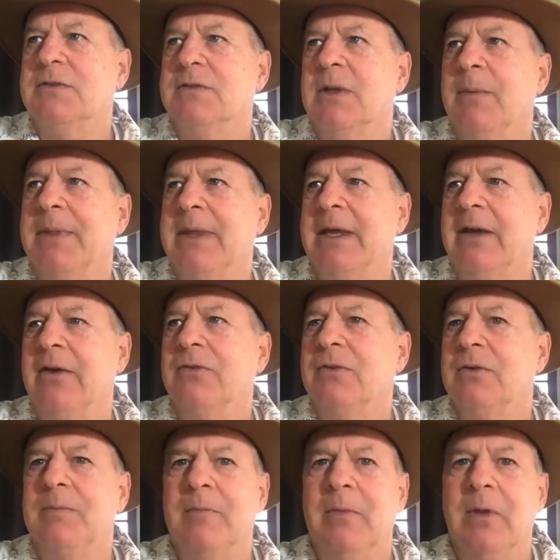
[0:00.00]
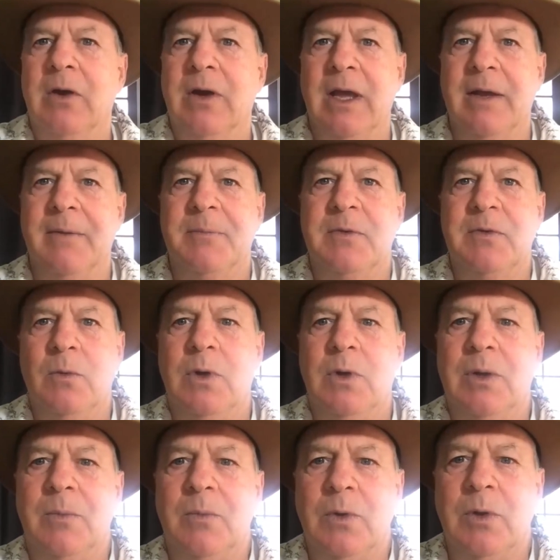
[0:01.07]
something else. Okay,
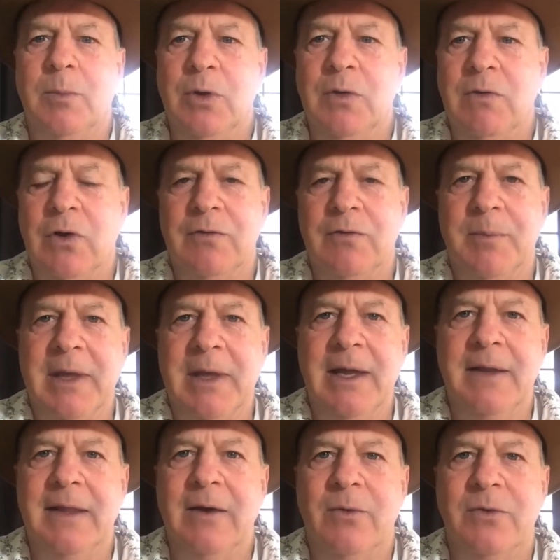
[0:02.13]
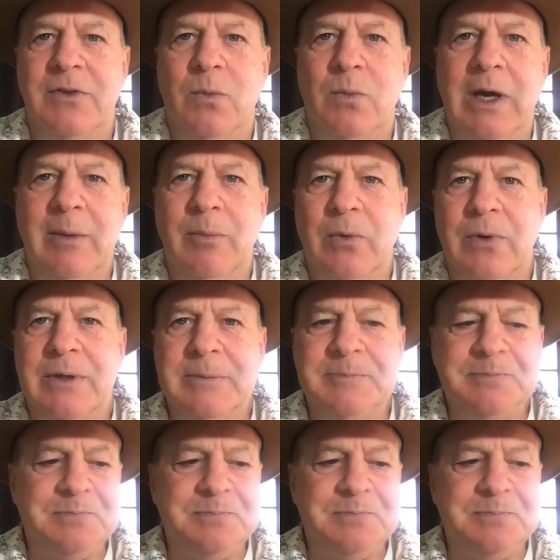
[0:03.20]
so we'll move on from that. That was the whiteboard.